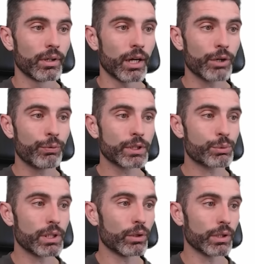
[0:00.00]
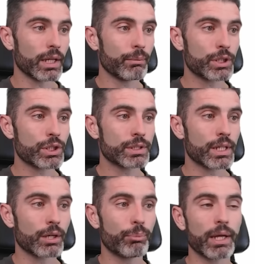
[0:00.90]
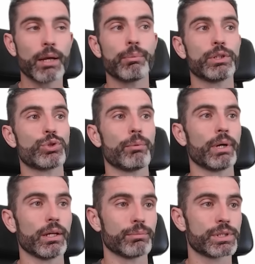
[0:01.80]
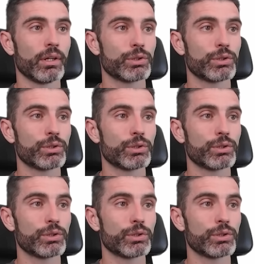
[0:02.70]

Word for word: how to fix read-only animations, how to pick up and drop items.